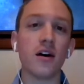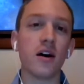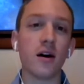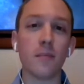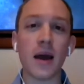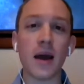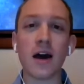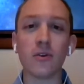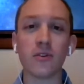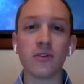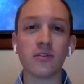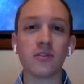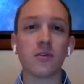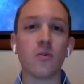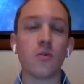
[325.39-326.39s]
A
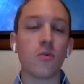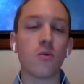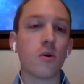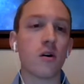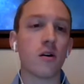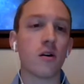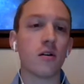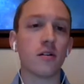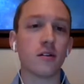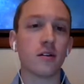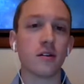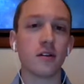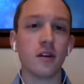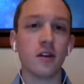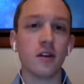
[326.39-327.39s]
mouse or
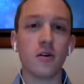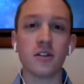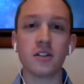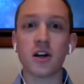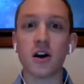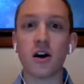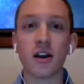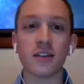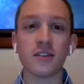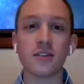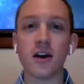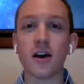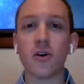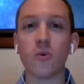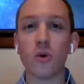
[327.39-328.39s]
a dog is
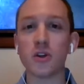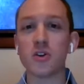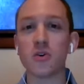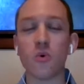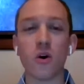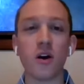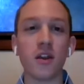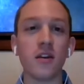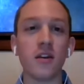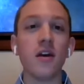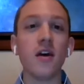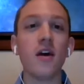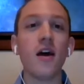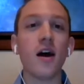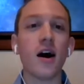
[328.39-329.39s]
not a one-to-one
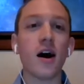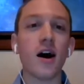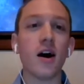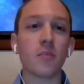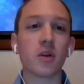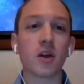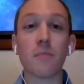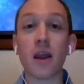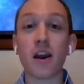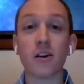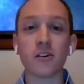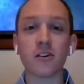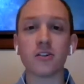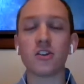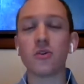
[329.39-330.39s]

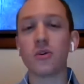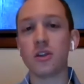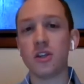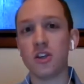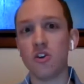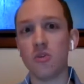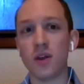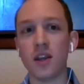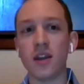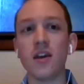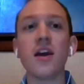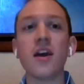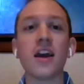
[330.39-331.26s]
comparator to a human.